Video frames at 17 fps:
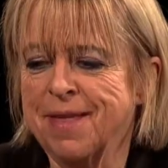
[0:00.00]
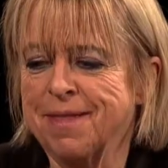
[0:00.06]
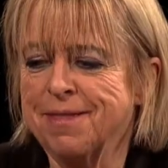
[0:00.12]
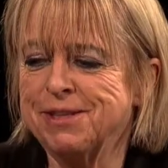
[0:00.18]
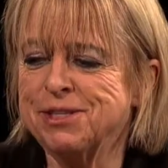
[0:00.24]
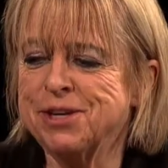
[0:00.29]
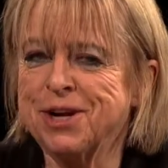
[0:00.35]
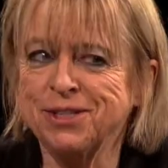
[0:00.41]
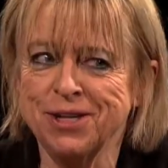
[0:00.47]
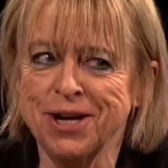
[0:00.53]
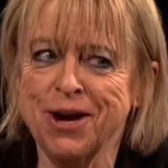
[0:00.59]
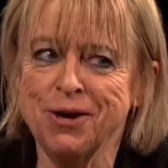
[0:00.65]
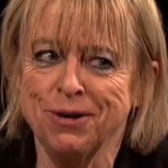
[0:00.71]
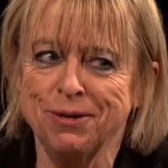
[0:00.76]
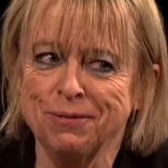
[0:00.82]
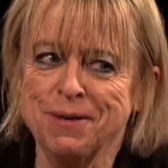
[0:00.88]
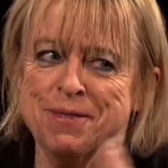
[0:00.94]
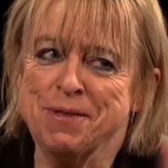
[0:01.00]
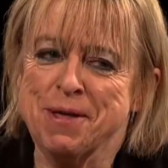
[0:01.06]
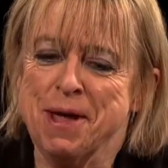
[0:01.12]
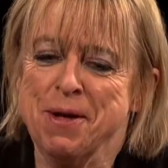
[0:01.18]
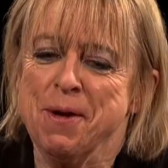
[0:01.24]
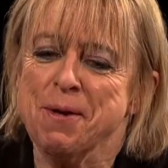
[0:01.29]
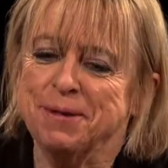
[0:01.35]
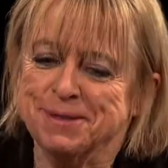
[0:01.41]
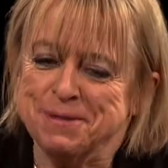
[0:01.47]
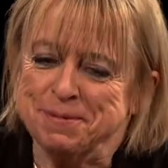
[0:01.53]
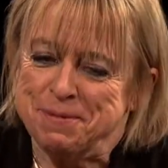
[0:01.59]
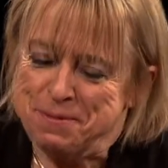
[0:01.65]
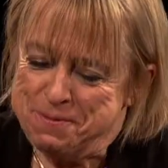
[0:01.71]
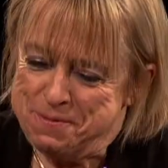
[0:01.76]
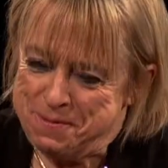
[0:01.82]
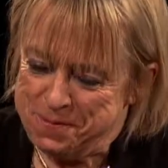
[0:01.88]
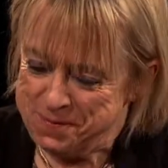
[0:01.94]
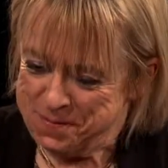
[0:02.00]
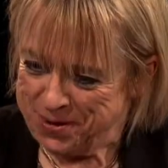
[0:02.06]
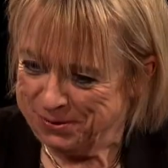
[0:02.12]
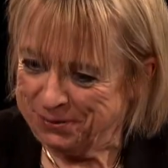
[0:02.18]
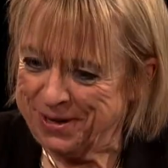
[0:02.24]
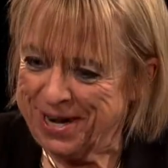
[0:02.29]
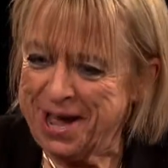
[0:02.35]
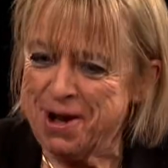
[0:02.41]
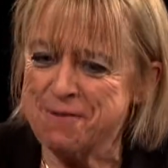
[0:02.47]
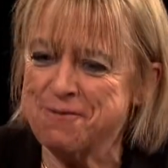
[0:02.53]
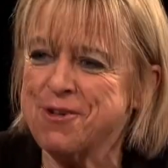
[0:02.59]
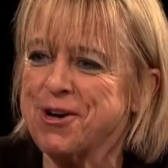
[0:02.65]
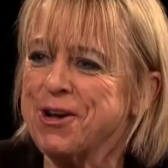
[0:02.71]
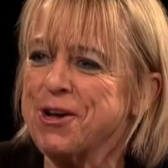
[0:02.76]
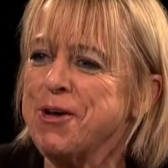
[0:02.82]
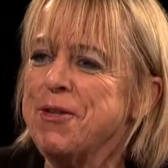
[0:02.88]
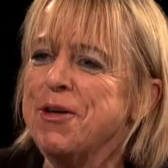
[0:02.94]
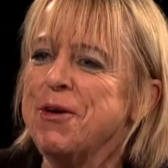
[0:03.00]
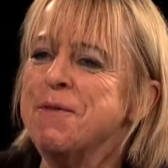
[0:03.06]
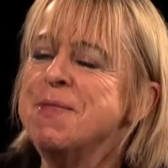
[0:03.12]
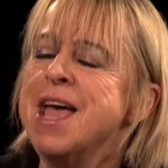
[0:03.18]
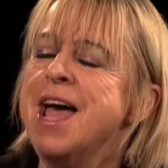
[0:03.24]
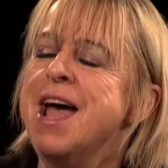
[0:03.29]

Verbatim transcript: Carol. Doctor Carol, thank you. I was wondering how far to go there.